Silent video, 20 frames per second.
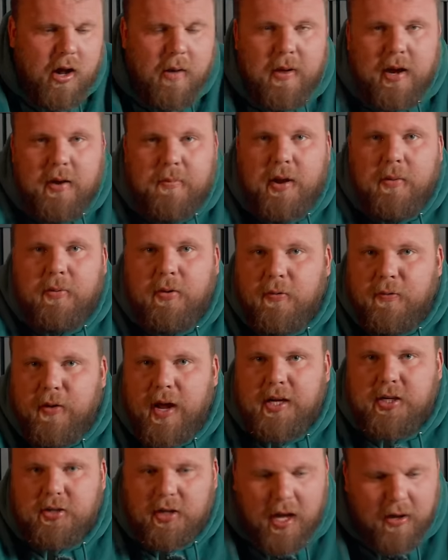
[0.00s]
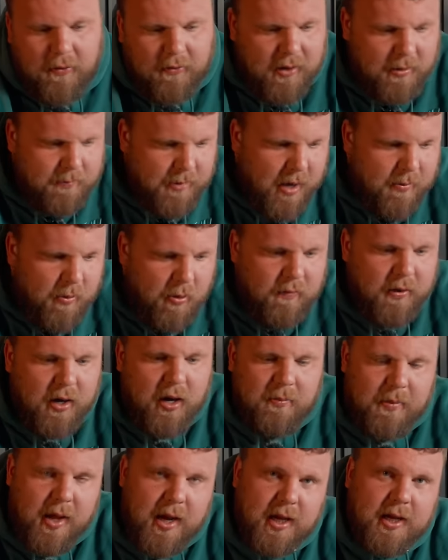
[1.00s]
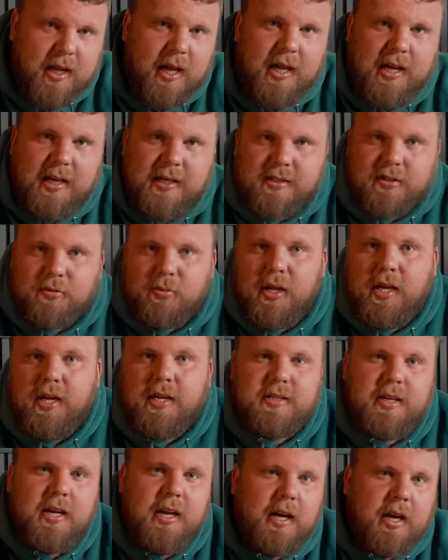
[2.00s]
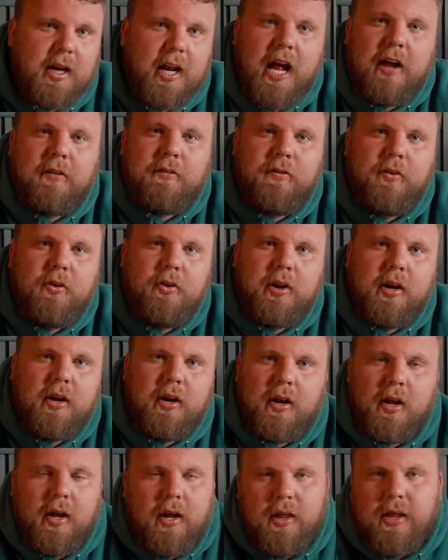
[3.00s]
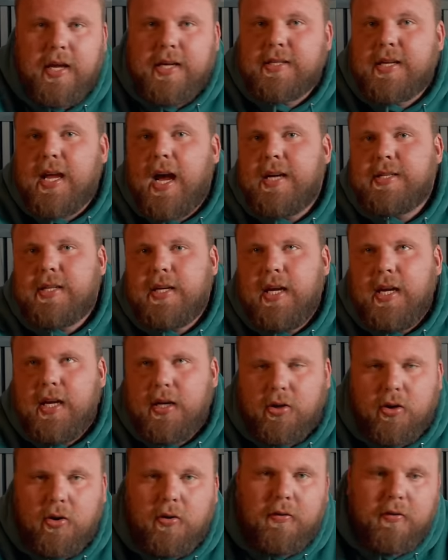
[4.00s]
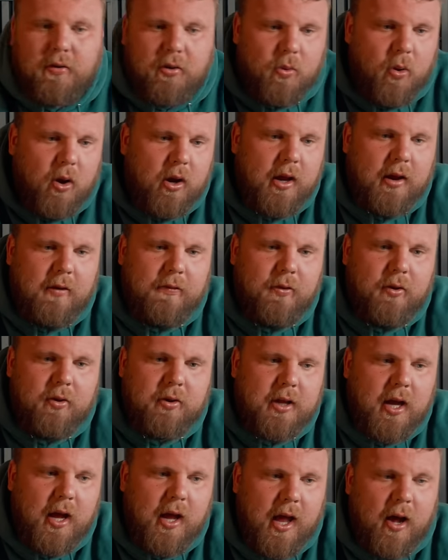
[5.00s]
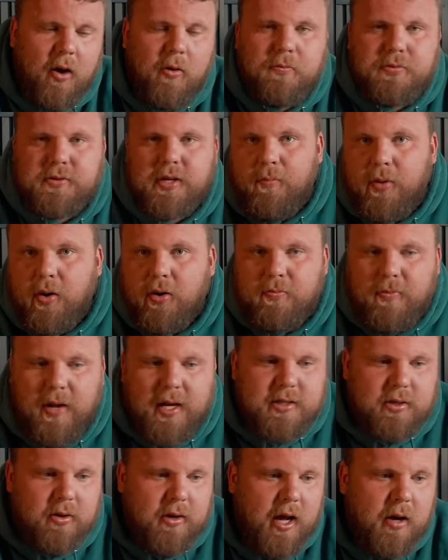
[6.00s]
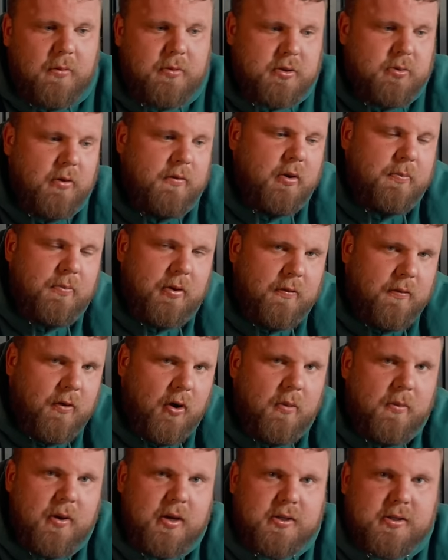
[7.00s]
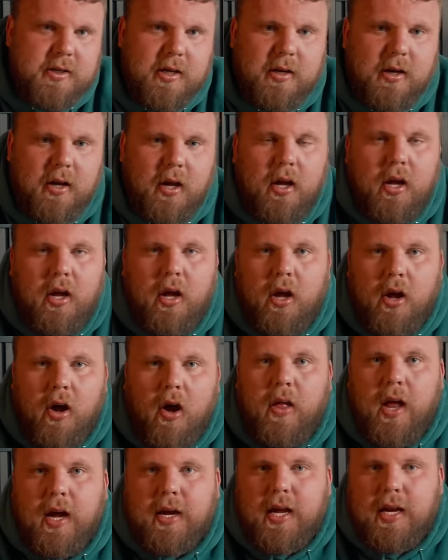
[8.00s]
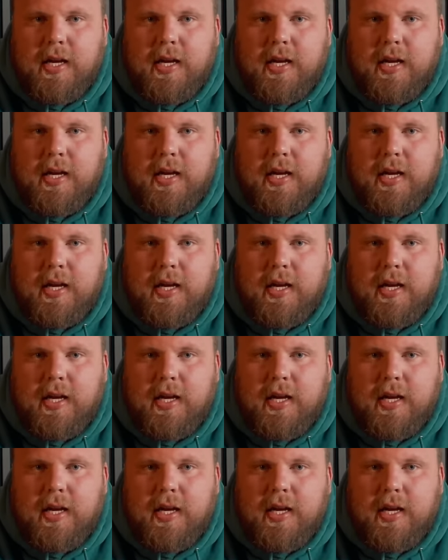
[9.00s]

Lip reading: know, I'm meant to be a professional athlete, but I'm over in America eating sweeties, eating crap food, and these guys are eating good quality food that helps build muscle, helps with your performance and all that